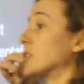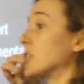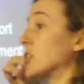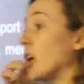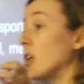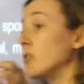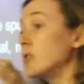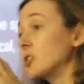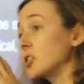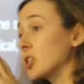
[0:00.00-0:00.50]

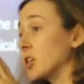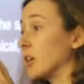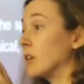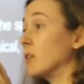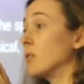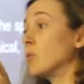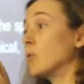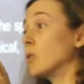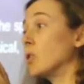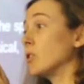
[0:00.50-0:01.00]

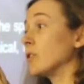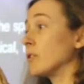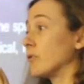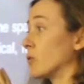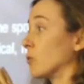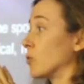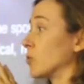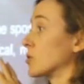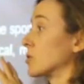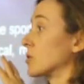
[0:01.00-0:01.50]
coaching
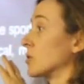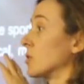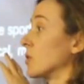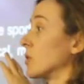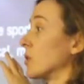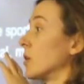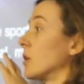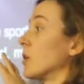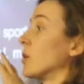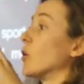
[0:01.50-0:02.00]
workforce.
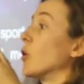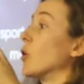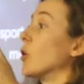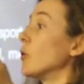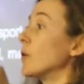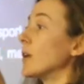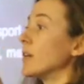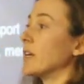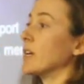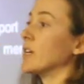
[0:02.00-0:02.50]
Who it